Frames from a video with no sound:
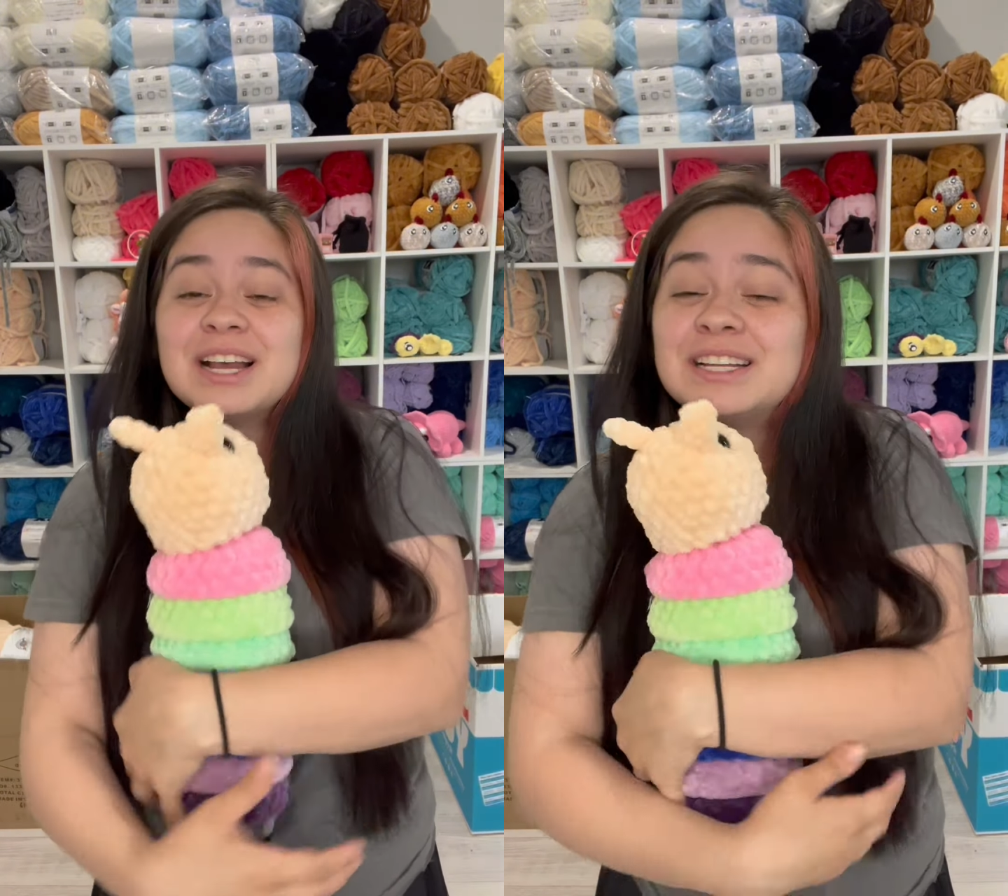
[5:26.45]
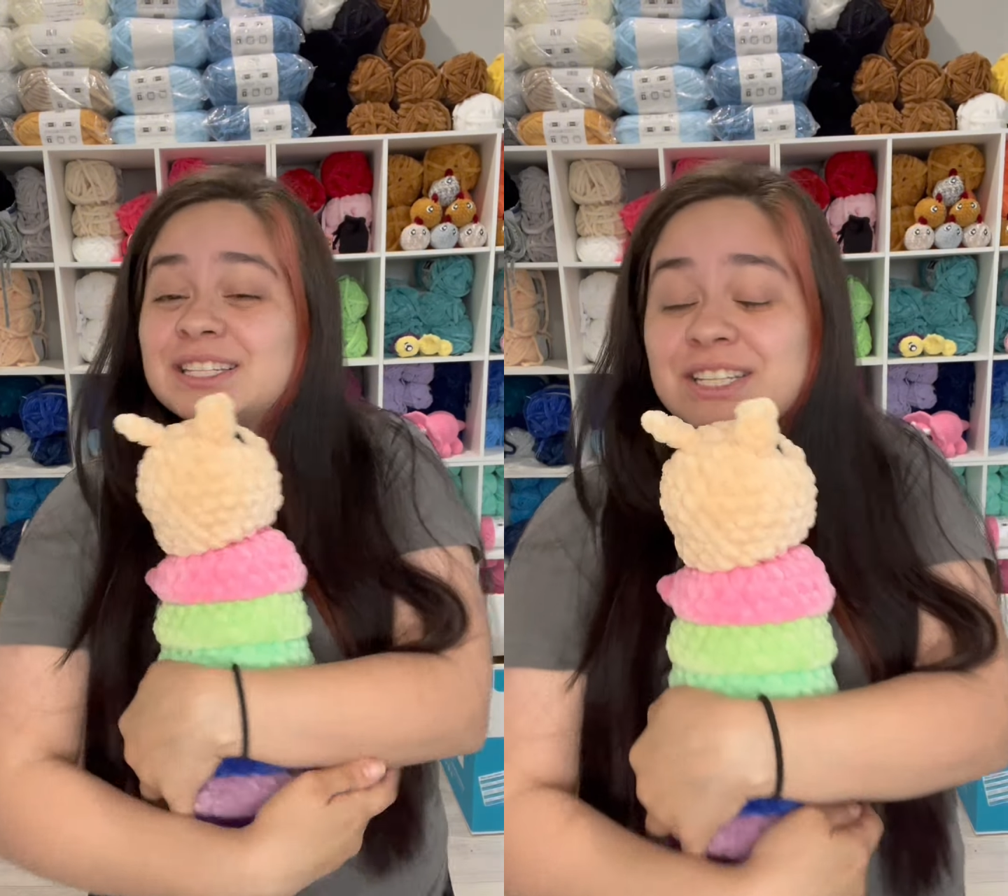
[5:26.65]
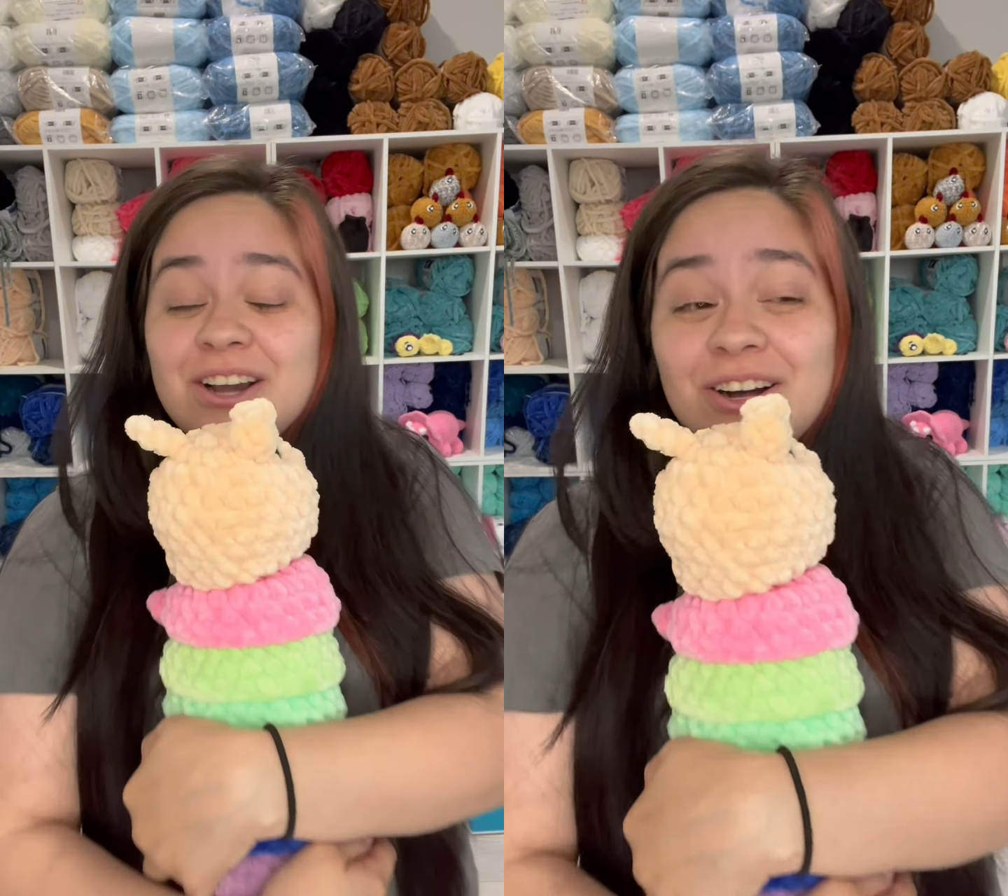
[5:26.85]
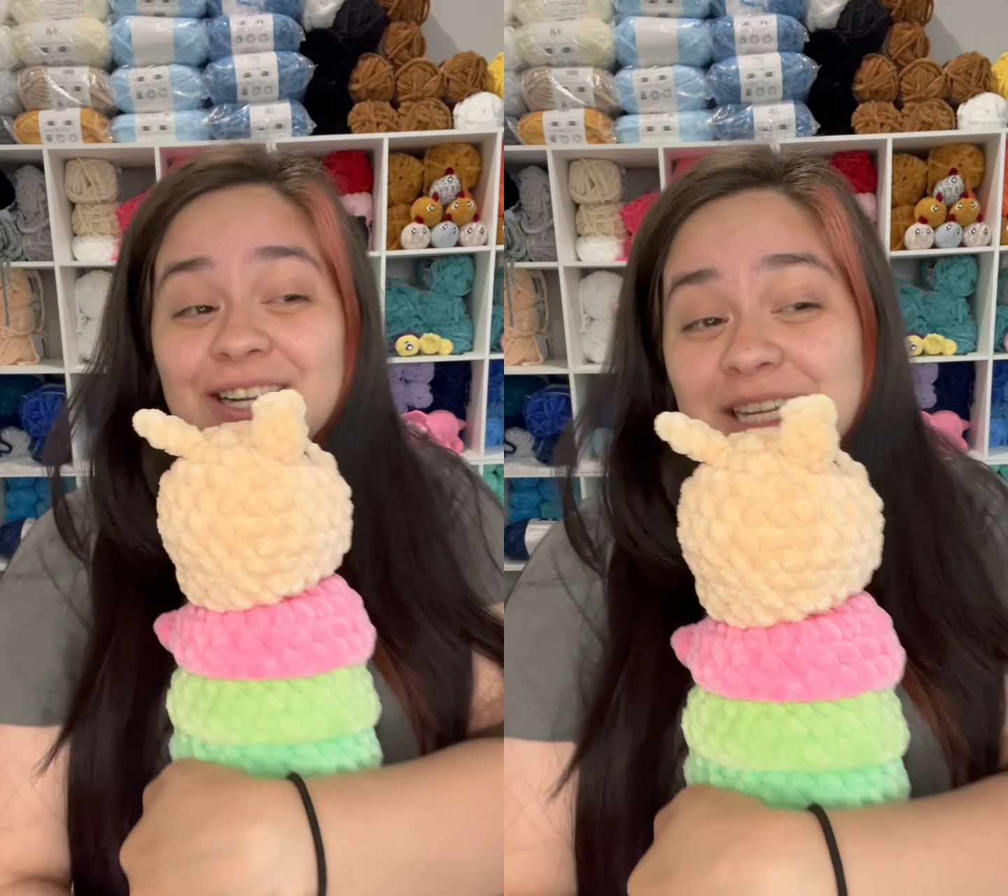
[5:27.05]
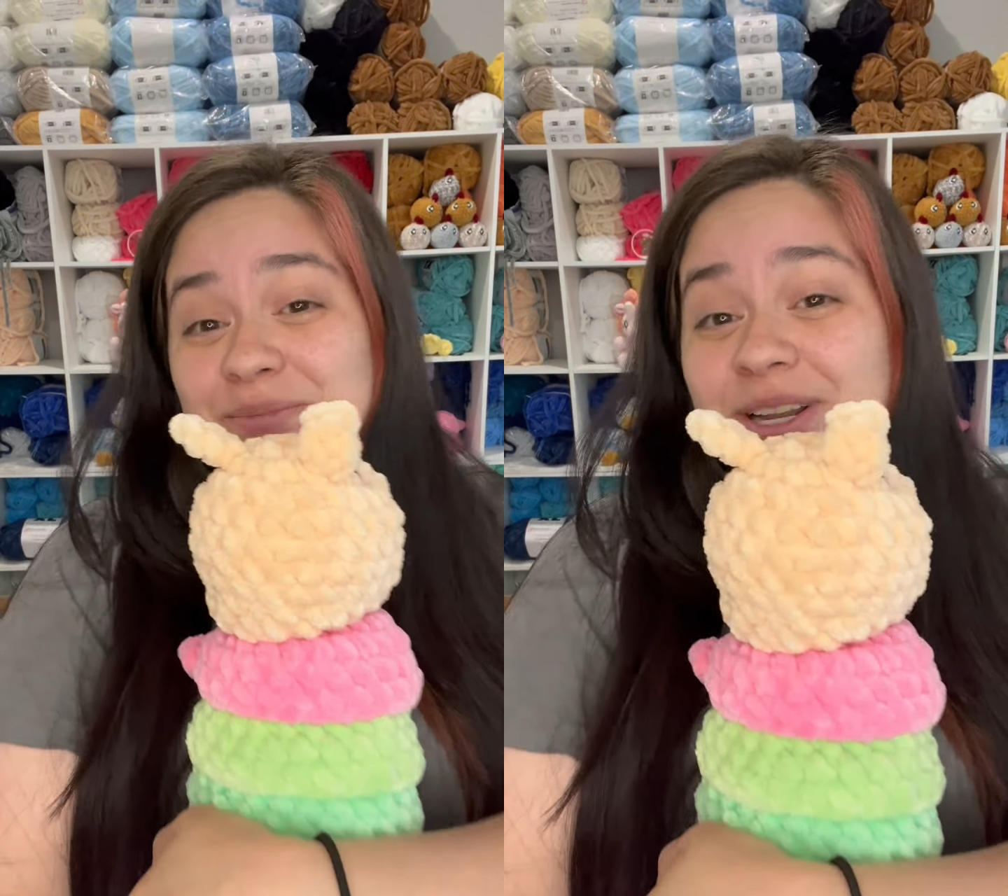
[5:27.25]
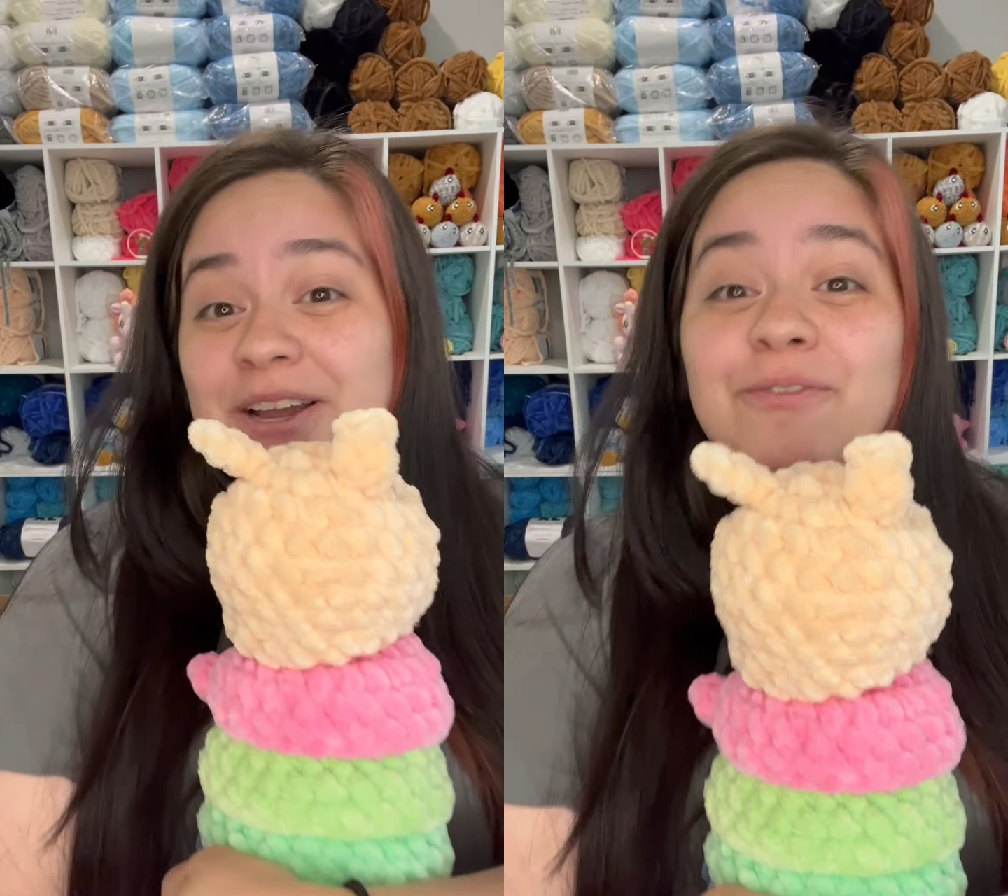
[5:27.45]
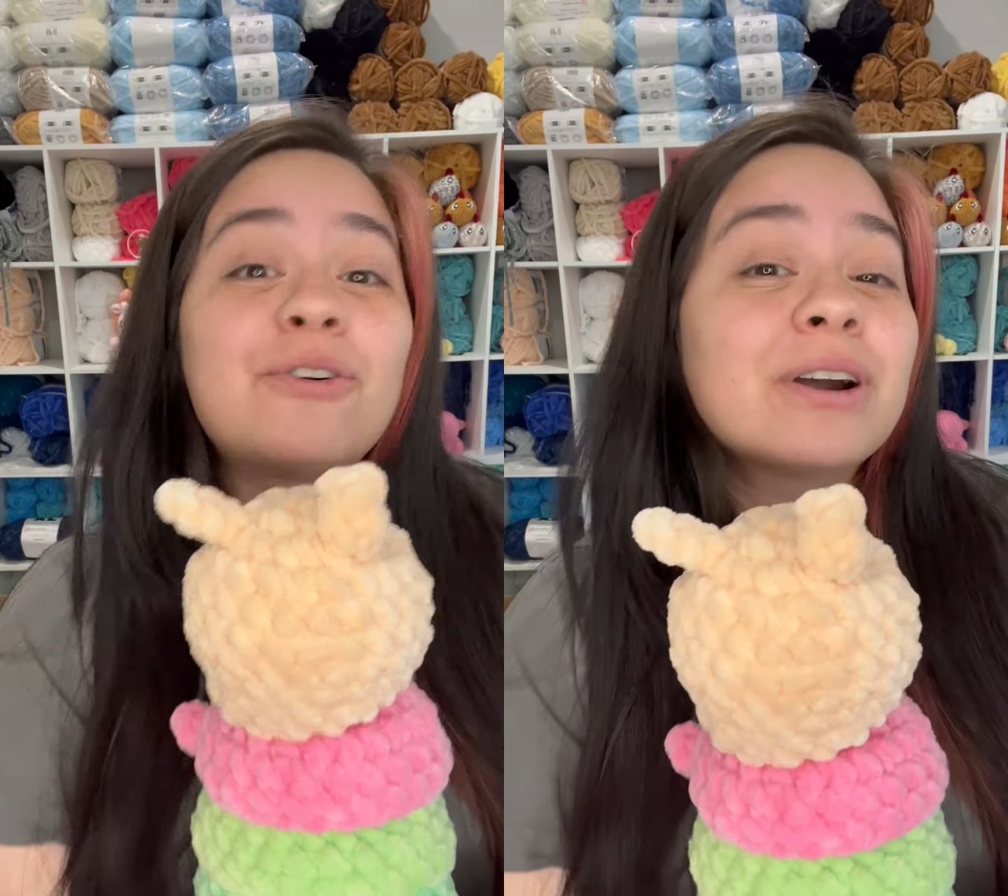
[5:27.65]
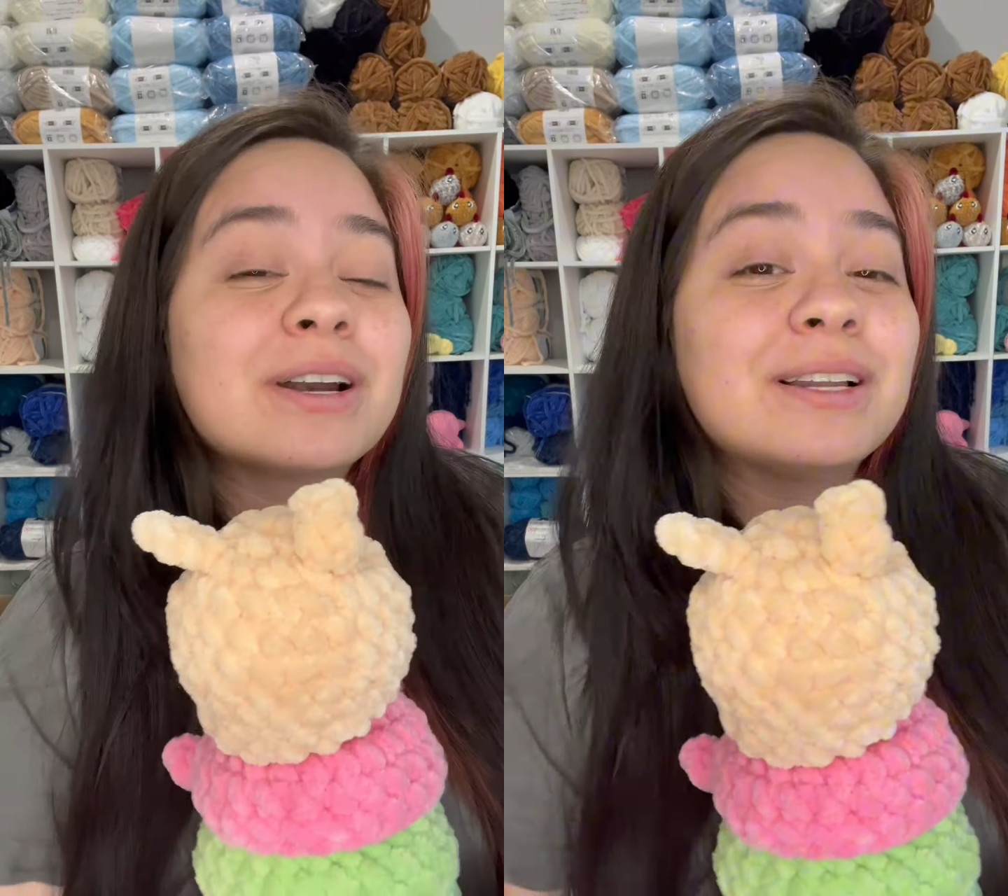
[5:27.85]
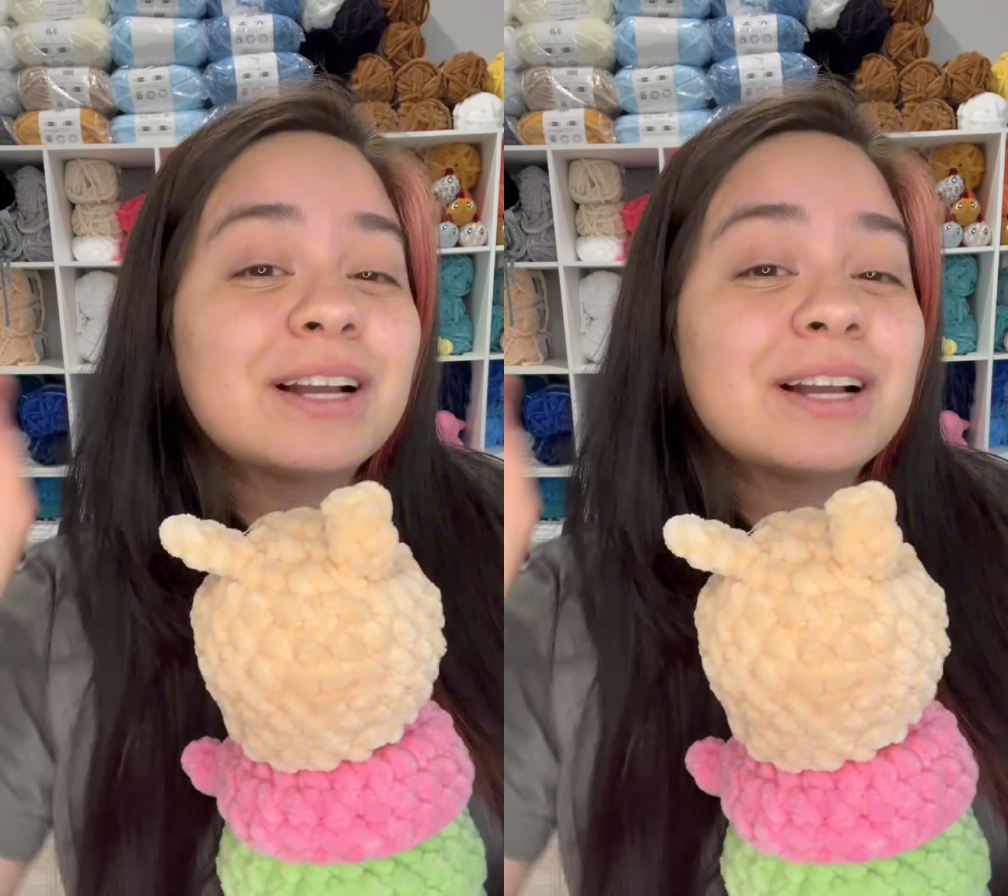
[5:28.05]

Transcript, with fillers: See y'all next Monday for